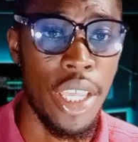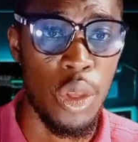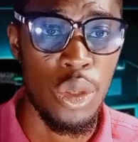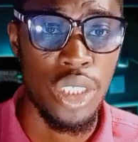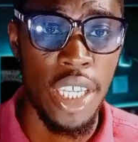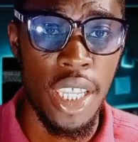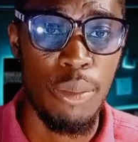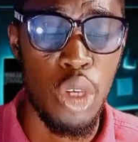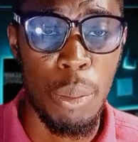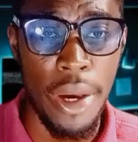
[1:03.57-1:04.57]
like your
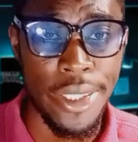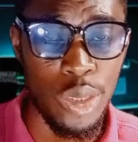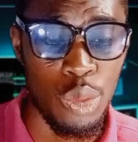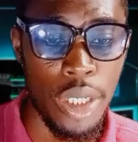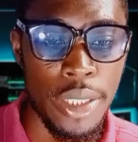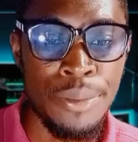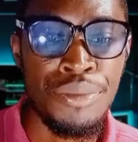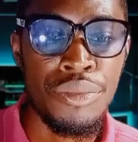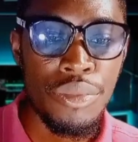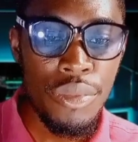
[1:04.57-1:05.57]
username, your password.
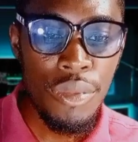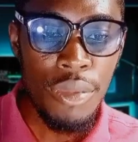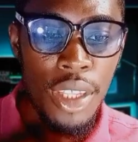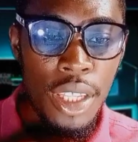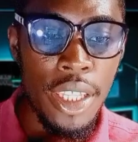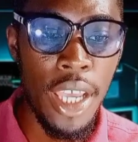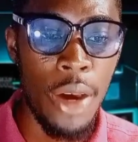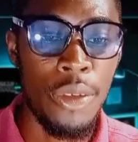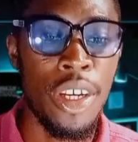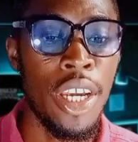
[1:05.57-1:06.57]

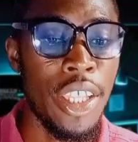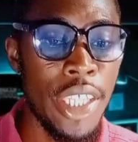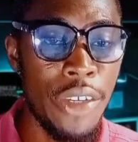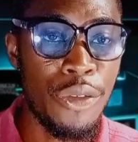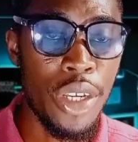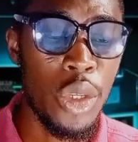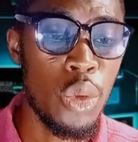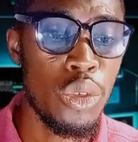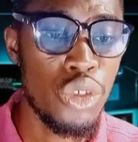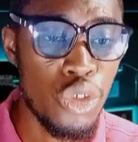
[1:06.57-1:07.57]
Now, they trick
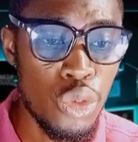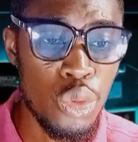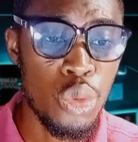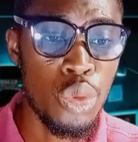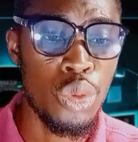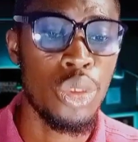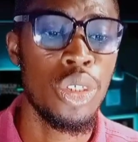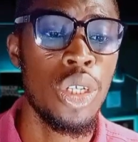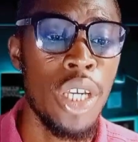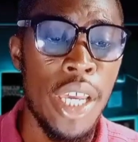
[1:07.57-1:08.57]
you through
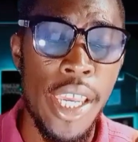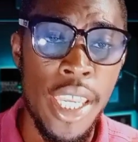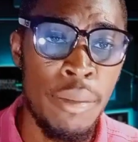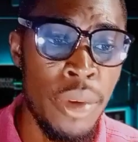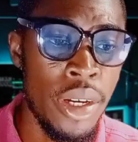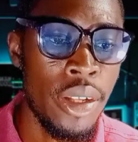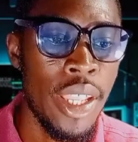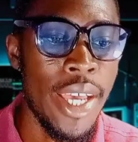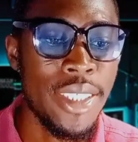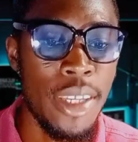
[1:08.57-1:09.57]

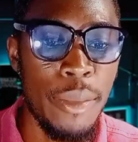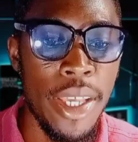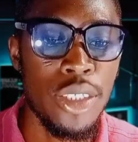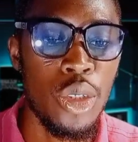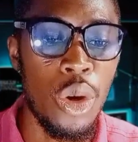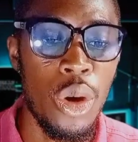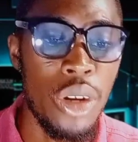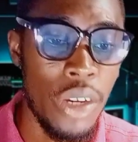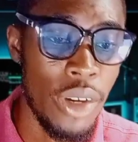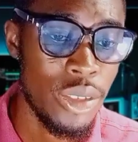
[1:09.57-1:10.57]
email, SMS, or
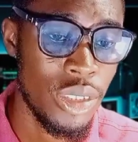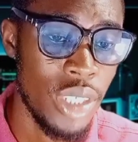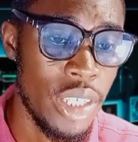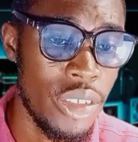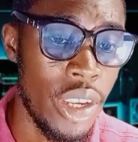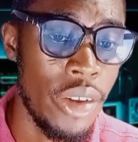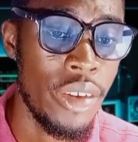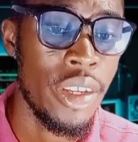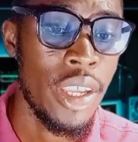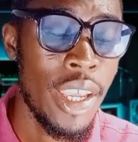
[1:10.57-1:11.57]
clever social
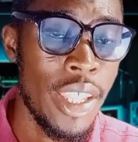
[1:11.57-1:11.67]
engineering